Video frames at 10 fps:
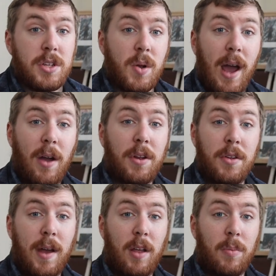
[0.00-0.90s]
So how can
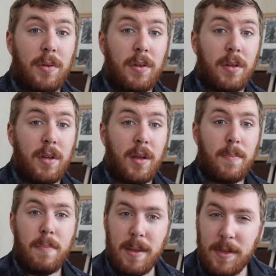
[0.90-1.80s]
you help?
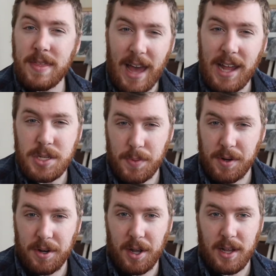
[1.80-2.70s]
Maybe that's where
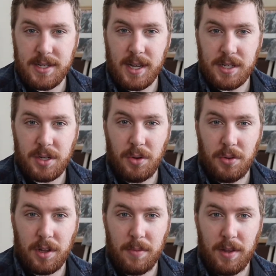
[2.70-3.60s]
your God-sized
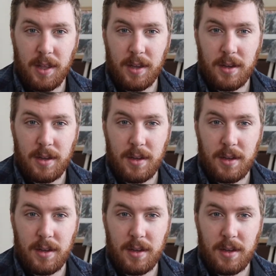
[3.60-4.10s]
goal can begin.